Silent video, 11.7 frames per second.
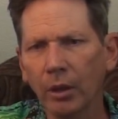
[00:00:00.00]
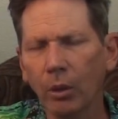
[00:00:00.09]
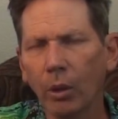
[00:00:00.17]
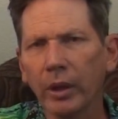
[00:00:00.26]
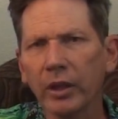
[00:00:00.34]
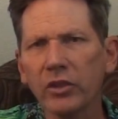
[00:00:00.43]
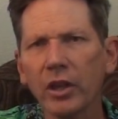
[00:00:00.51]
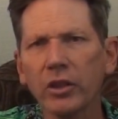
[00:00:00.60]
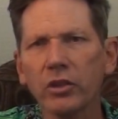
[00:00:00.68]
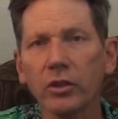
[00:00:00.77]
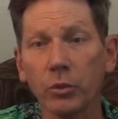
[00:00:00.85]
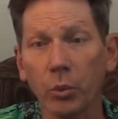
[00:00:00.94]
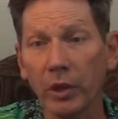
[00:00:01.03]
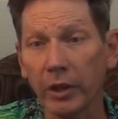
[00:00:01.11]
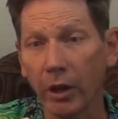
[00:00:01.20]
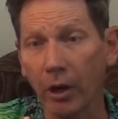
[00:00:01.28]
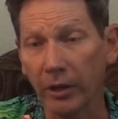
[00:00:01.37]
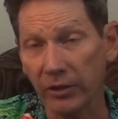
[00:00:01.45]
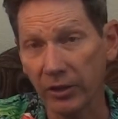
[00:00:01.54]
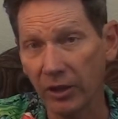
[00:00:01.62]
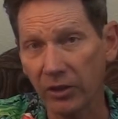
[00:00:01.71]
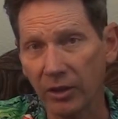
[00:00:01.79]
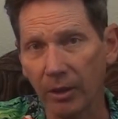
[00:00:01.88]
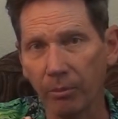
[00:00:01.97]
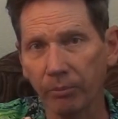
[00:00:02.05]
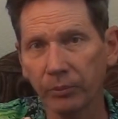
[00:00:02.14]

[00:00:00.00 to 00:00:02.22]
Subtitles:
Organizations really are a system,